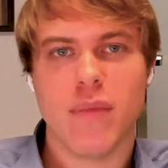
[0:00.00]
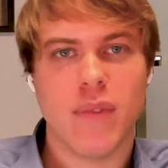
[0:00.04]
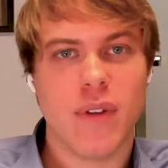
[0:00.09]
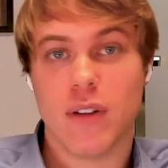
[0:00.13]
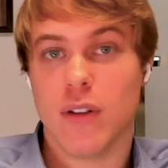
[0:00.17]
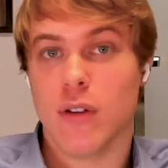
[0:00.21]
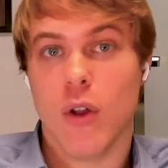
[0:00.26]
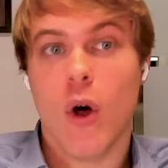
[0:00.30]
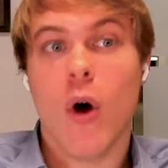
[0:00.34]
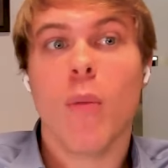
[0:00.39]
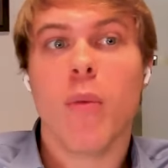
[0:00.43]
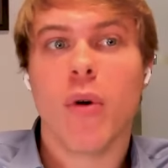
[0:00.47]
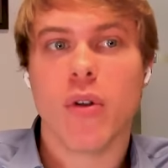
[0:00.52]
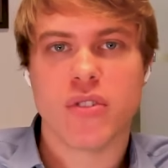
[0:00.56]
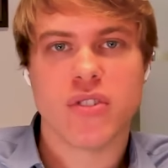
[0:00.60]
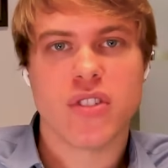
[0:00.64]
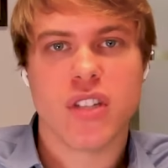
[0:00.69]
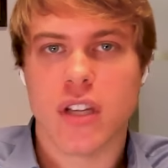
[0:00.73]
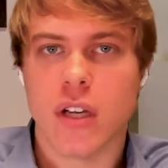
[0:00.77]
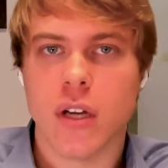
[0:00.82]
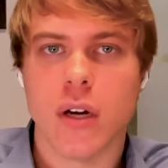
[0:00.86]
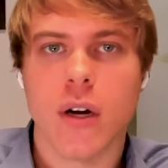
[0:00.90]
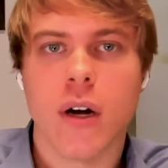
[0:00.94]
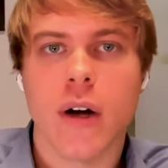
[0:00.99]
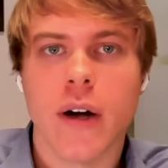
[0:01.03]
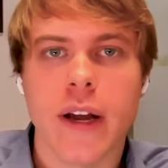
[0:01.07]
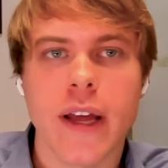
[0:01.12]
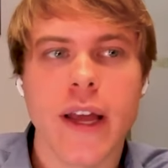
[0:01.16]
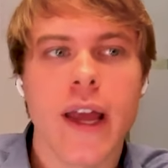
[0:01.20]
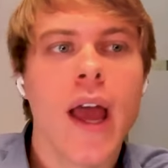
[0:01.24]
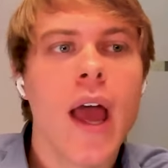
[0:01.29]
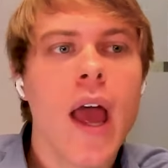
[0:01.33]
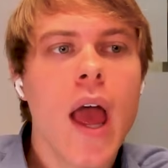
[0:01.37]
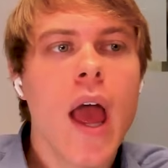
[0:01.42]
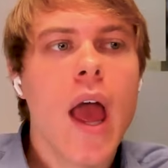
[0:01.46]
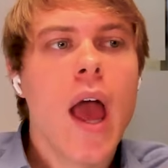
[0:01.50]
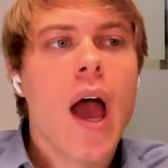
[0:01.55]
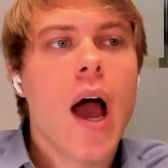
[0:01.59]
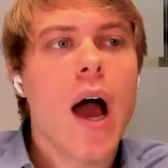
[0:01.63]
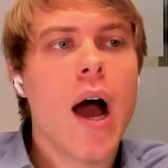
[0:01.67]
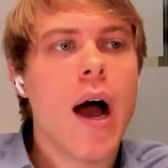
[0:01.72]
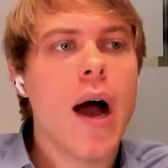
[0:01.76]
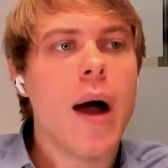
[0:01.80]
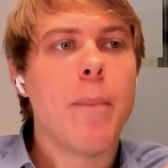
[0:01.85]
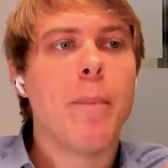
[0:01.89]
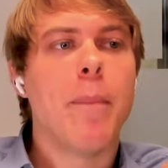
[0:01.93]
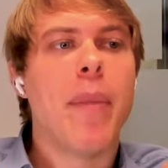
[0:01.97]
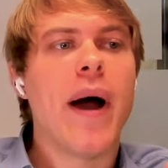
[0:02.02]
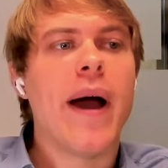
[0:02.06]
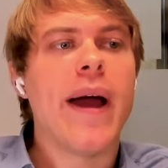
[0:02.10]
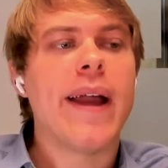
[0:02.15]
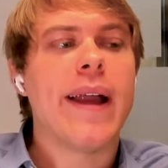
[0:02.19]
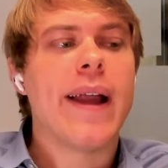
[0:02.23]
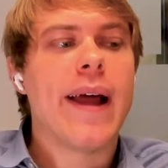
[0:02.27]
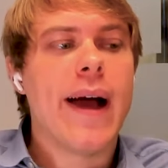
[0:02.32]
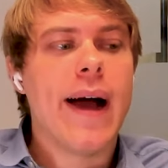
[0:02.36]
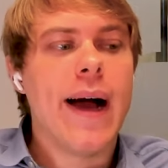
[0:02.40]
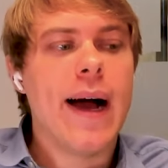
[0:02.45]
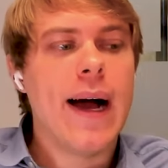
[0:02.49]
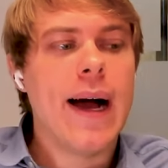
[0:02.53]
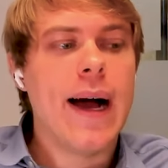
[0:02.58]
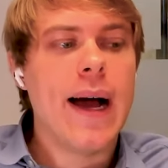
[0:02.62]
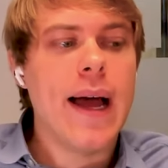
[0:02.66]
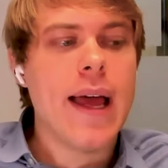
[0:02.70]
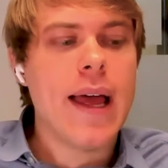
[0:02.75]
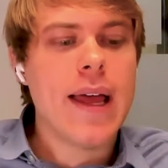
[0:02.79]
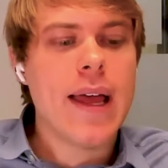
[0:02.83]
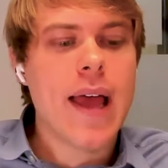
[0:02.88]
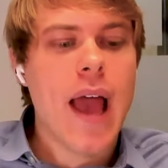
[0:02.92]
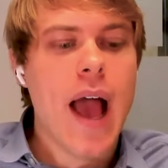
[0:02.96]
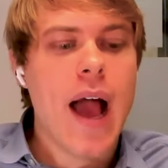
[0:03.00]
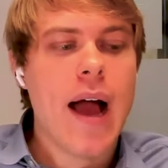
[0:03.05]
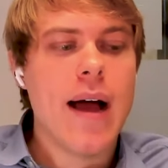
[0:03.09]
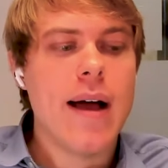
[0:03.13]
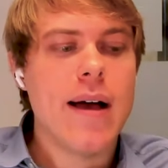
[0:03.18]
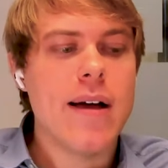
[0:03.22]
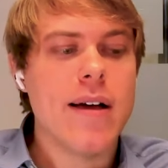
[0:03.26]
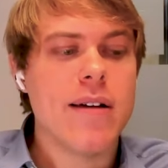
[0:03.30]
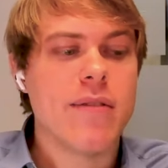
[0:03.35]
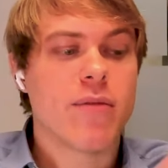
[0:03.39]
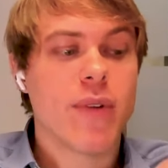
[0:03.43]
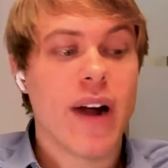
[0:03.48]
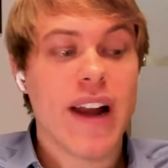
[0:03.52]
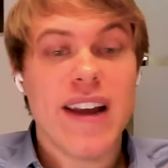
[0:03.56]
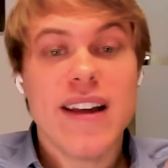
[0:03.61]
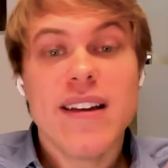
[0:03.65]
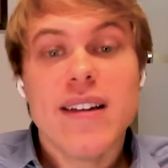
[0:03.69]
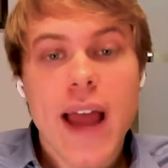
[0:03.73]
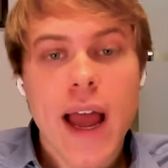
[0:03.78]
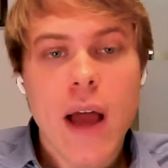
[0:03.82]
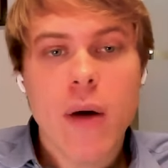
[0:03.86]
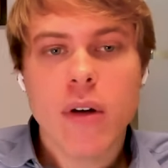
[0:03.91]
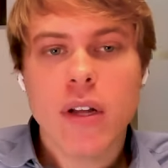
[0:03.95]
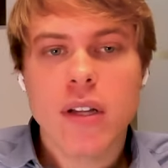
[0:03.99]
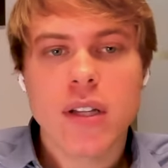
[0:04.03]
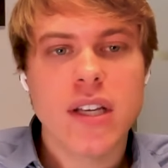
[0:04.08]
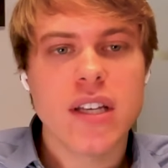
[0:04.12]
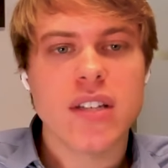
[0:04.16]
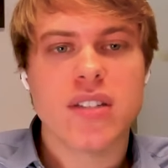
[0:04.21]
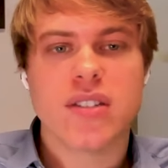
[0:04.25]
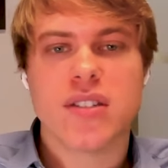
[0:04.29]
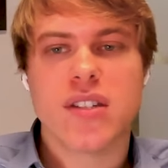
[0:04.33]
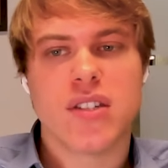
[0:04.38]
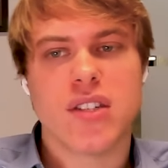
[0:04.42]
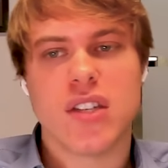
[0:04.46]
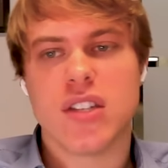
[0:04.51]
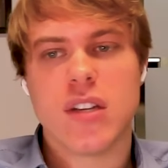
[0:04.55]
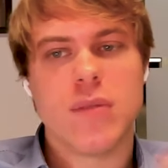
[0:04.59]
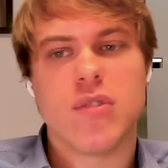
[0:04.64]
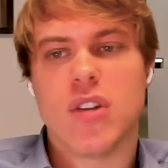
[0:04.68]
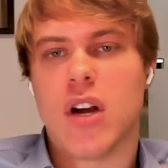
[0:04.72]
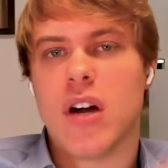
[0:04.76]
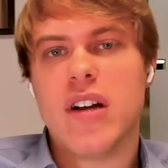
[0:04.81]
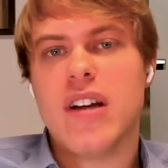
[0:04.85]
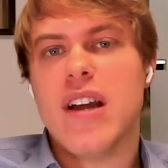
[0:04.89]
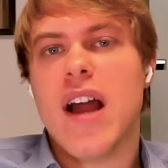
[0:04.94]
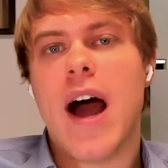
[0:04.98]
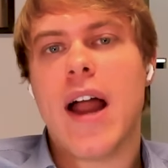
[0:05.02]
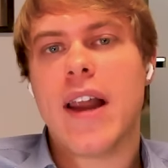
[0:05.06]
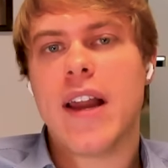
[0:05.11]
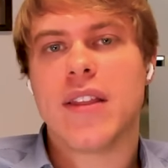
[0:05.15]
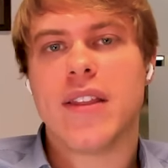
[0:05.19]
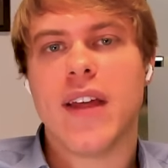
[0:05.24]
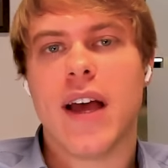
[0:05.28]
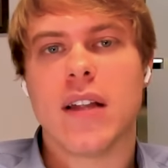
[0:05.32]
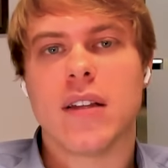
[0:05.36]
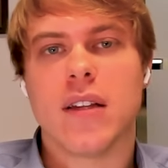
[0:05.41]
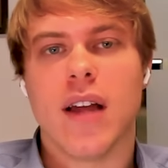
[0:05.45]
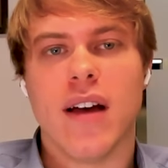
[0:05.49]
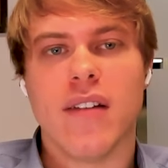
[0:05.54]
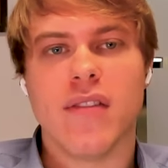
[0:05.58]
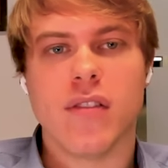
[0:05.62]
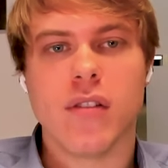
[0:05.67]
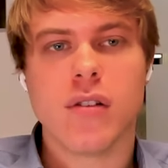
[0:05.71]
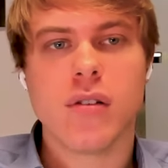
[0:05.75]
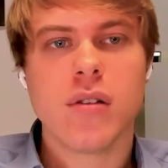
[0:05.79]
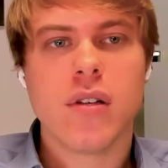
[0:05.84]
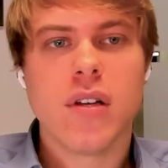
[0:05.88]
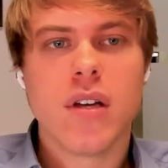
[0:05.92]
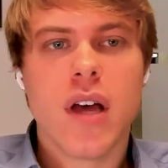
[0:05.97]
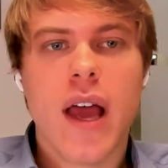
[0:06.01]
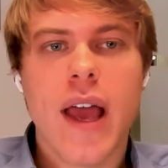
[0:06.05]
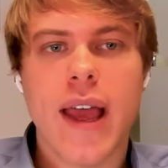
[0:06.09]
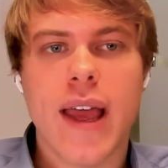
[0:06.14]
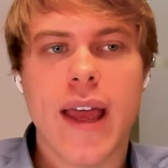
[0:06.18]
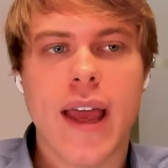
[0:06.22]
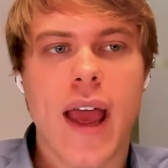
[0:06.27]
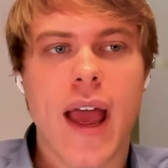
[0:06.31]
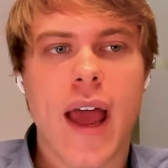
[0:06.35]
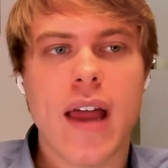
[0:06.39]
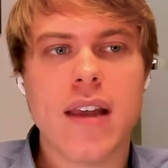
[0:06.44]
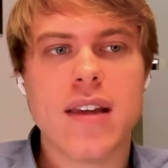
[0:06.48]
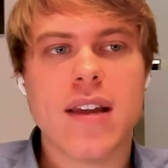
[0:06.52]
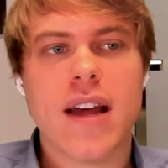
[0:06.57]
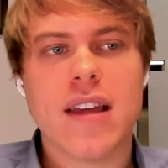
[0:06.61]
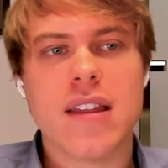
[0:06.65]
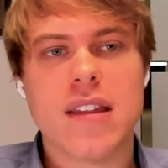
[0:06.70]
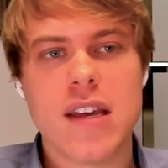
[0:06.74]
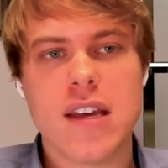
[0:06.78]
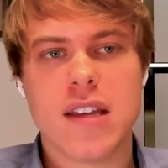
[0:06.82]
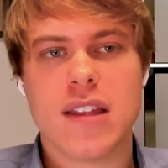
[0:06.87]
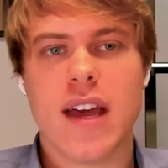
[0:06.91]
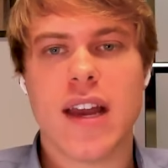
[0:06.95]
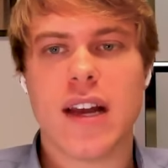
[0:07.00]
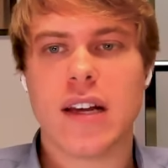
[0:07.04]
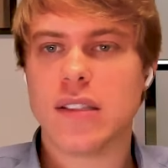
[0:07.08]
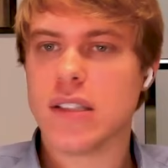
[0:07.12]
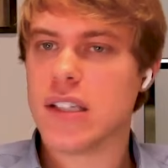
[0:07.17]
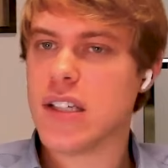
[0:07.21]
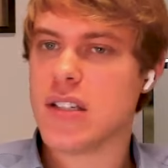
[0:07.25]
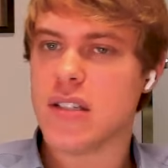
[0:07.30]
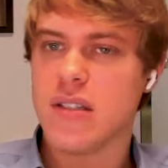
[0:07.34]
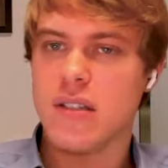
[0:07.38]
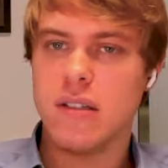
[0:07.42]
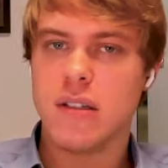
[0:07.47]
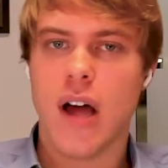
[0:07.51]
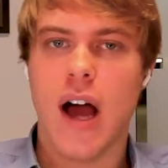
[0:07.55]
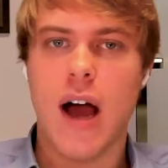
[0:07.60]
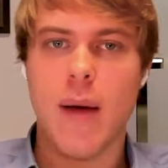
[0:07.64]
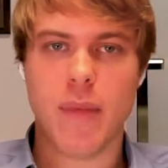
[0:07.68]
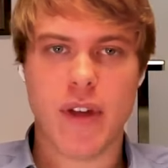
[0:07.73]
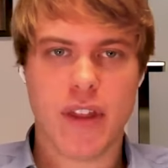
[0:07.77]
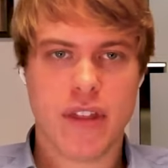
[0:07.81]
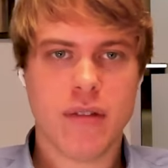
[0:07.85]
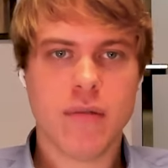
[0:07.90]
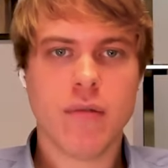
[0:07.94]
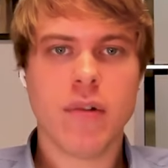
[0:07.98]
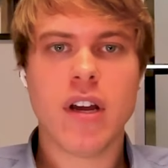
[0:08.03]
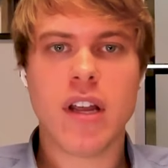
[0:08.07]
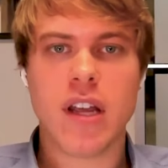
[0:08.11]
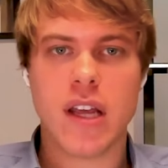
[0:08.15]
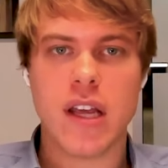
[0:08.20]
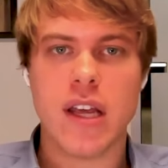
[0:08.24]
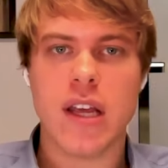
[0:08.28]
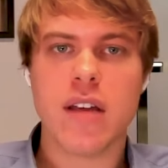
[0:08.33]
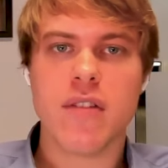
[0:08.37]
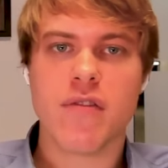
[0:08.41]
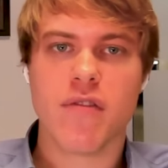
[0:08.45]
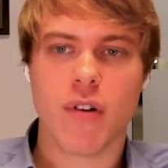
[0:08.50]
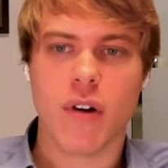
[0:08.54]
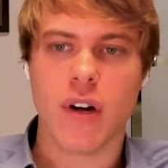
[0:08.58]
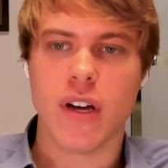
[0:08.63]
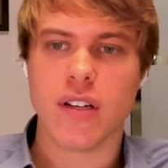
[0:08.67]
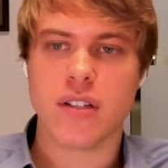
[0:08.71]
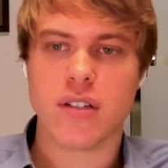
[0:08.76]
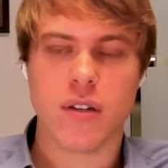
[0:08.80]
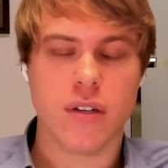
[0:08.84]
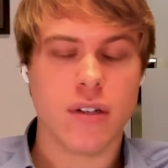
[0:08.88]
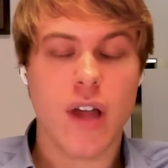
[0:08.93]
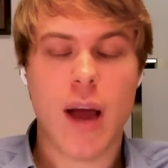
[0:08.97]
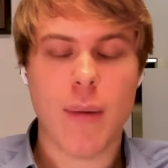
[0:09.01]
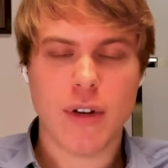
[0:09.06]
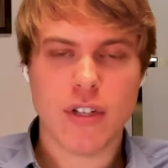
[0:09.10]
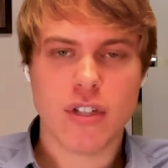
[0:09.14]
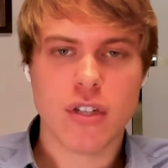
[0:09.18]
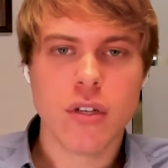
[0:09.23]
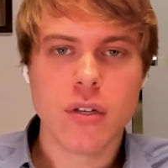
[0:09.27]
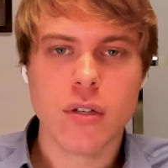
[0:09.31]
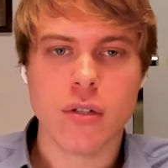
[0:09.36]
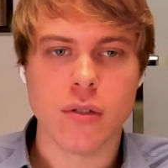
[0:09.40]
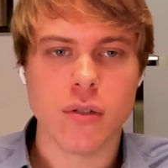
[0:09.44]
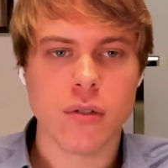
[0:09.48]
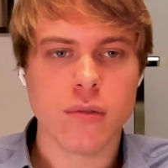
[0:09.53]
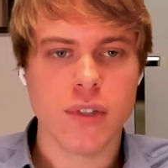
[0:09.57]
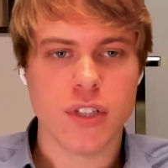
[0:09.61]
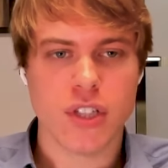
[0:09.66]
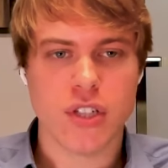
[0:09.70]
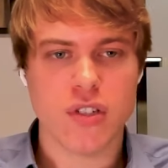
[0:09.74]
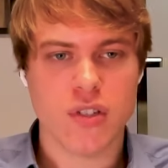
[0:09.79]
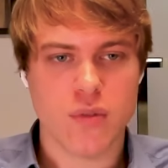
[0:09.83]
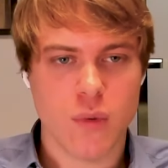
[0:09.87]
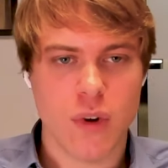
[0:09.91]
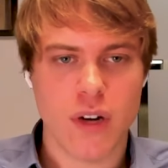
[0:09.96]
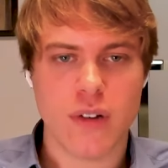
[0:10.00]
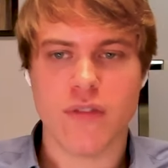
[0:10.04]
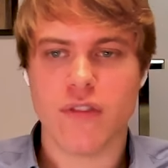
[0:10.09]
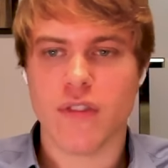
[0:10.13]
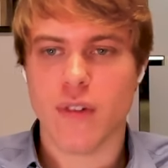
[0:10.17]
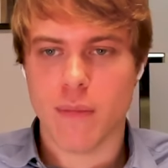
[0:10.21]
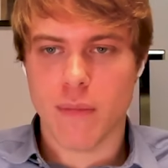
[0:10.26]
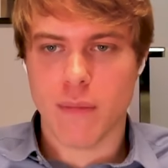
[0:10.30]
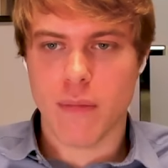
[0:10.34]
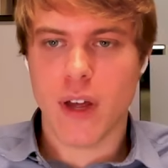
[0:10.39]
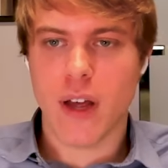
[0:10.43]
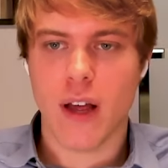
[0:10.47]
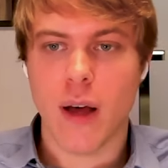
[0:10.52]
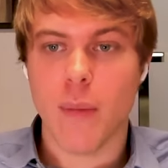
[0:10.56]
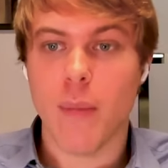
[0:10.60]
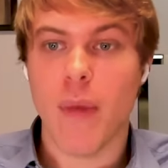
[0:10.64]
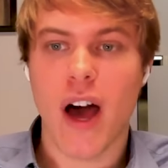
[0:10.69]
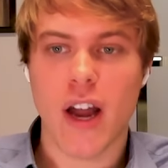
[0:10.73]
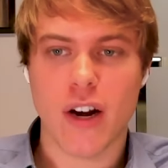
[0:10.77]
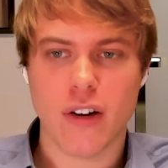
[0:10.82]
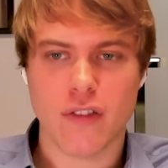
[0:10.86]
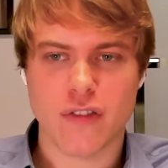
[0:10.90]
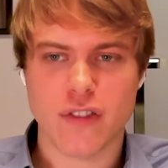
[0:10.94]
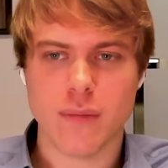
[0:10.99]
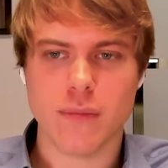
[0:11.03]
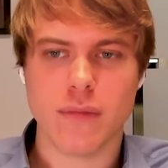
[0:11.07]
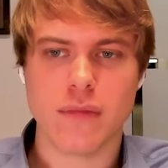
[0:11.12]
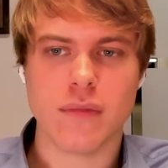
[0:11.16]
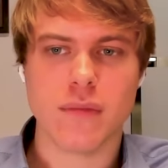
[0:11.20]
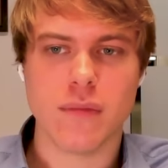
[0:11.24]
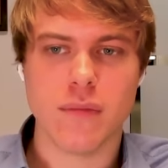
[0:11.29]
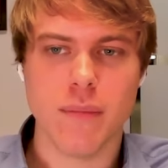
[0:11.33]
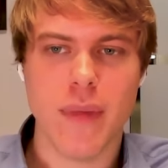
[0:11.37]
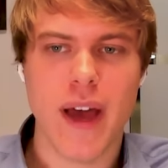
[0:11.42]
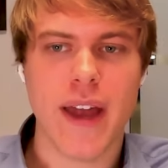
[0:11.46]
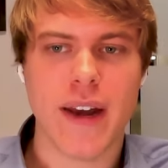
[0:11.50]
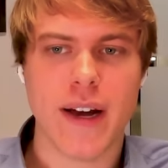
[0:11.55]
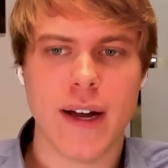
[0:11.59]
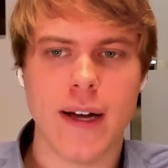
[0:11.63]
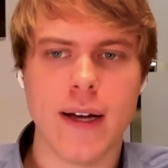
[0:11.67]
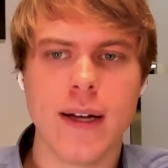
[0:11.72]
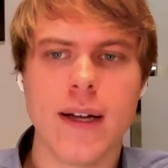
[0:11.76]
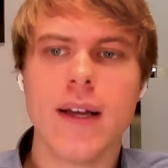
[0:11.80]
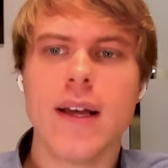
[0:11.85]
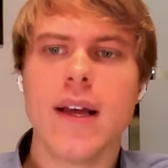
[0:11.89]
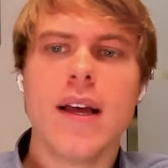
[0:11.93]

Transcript: global security uh, but uh, uh right now at least the systems are not at that level and I think that at least Llama 3, for instance, or Llama 2, which is one from uh, a model from Meta,